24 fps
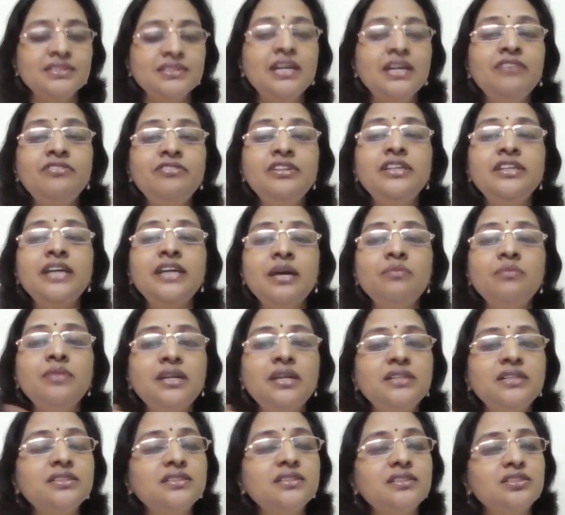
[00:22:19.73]
Every time
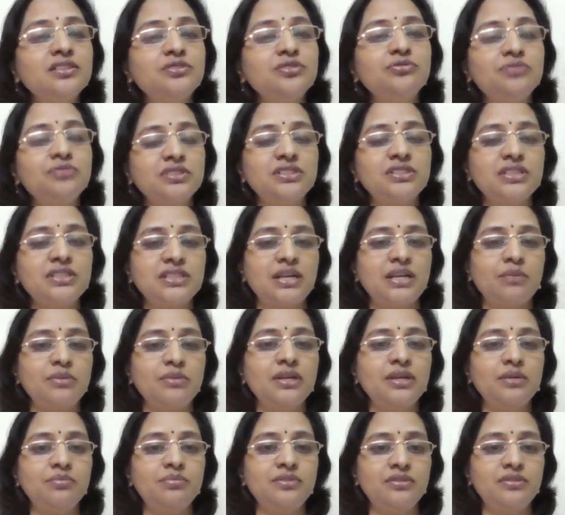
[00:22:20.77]
there is a situation
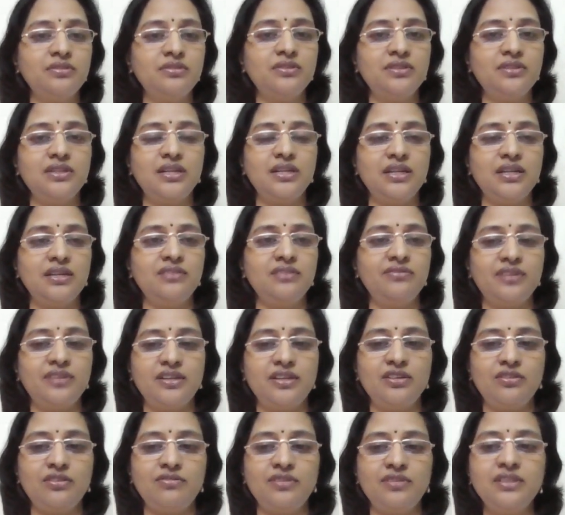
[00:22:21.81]
coming up in
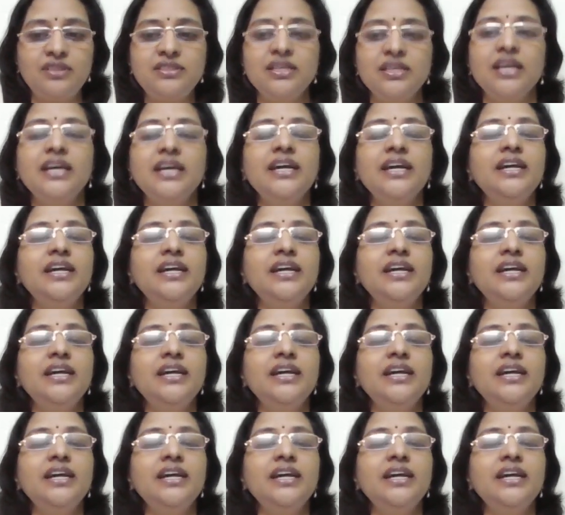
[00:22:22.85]
front of us,